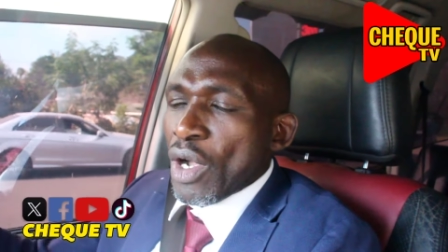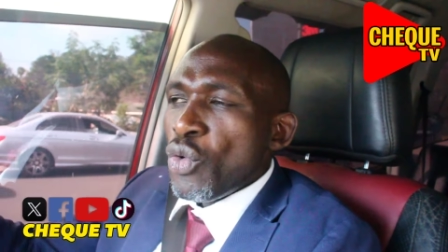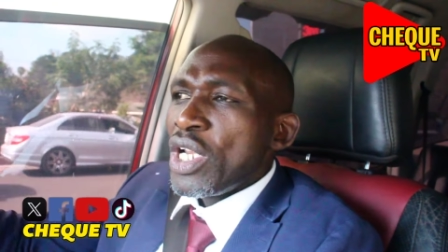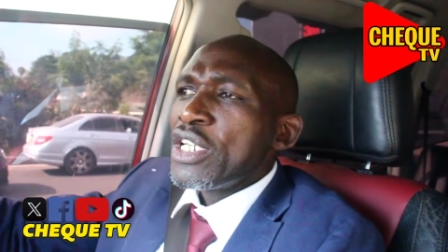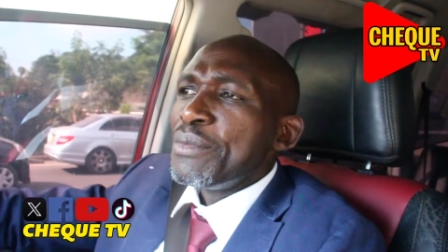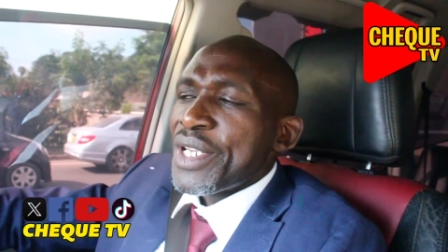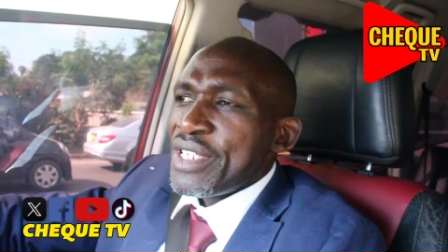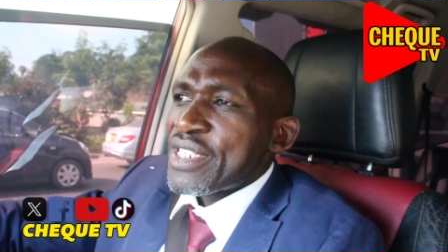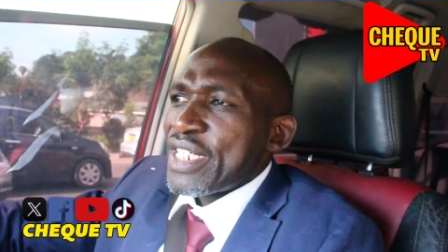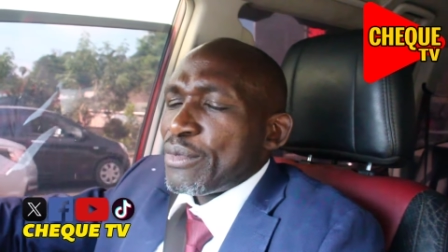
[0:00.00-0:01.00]
Will it be
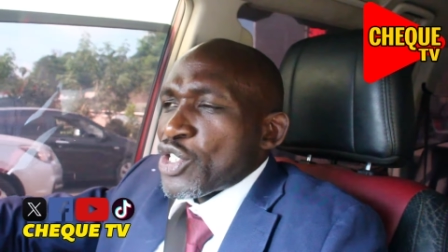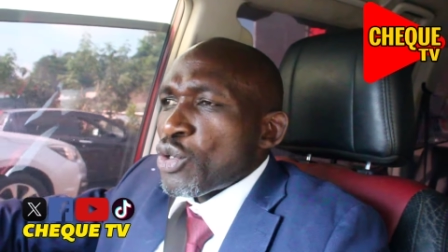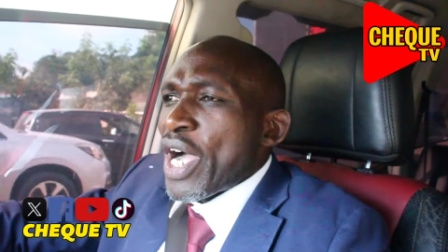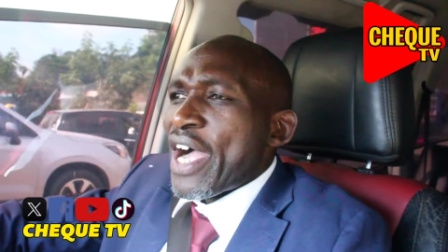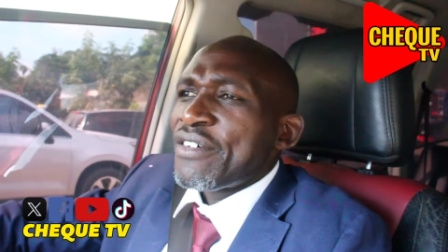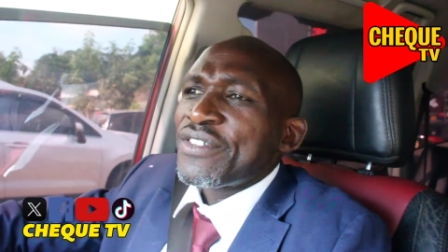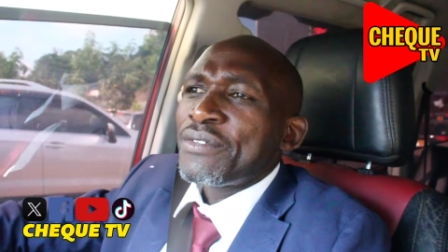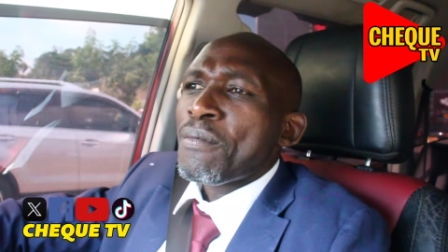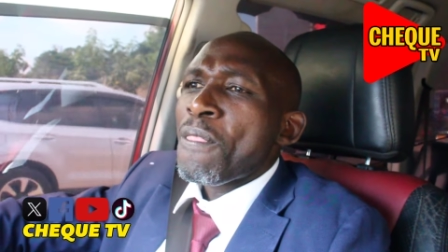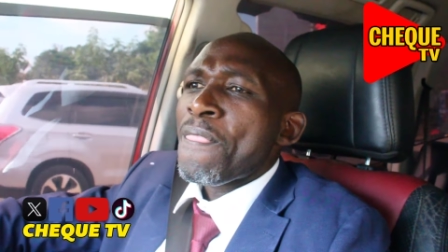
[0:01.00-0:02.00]
reasonable to have
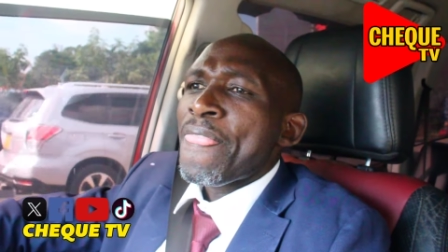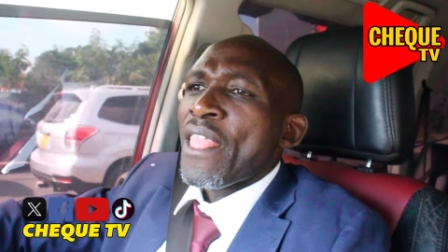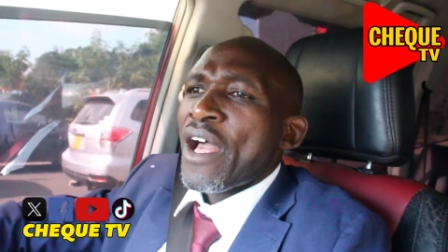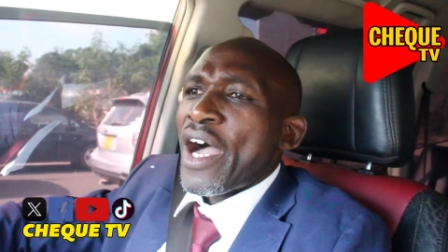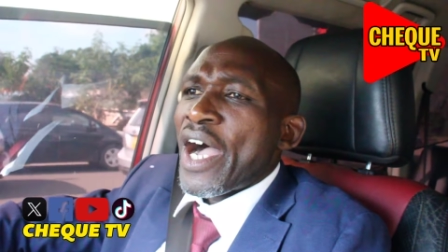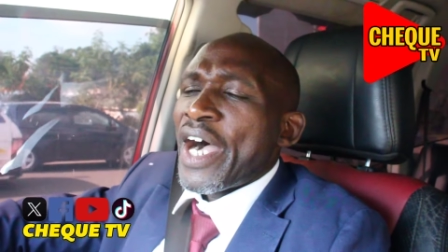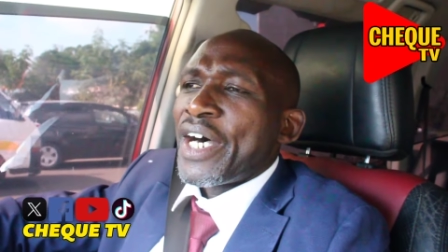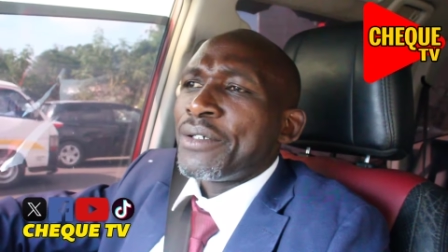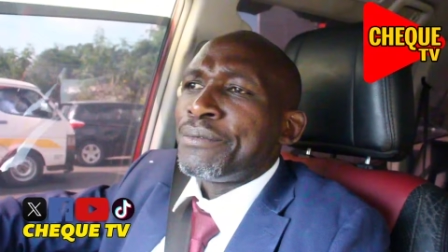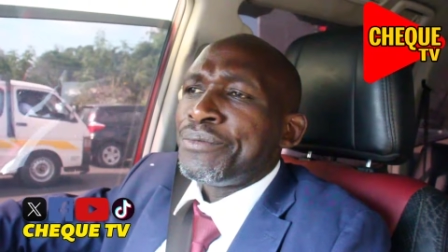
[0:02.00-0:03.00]

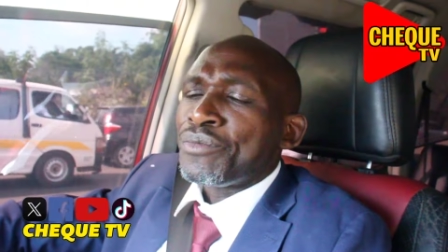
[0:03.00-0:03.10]
a